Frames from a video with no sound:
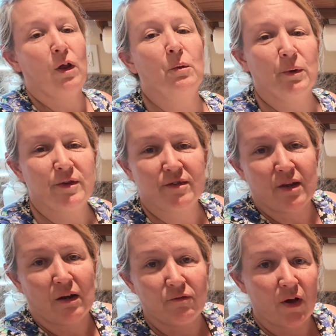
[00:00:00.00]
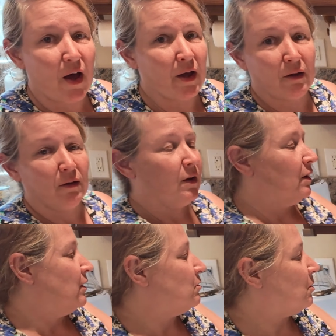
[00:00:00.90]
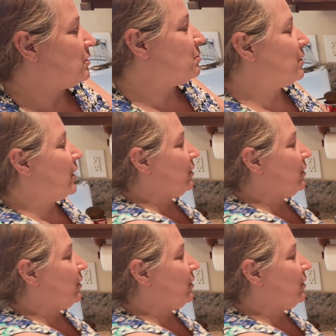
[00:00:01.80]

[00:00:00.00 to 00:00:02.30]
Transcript: low instead of a high. Depends upon